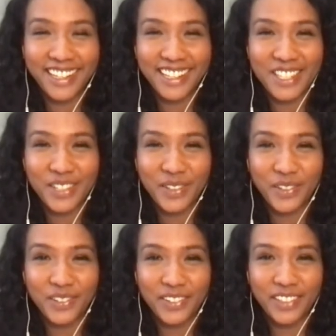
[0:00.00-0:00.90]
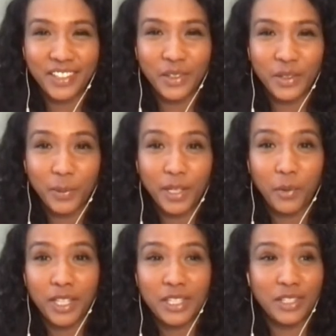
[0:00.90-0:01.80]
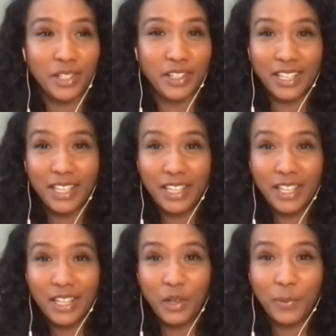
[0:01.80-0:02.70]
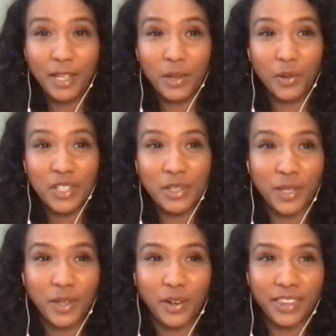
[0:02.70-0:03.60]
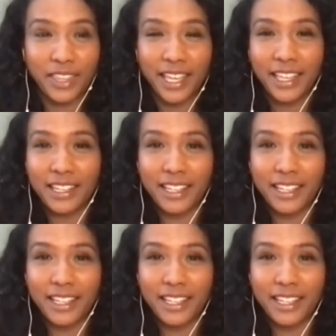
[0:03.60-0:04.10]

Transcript: and so nobody wants to be called that,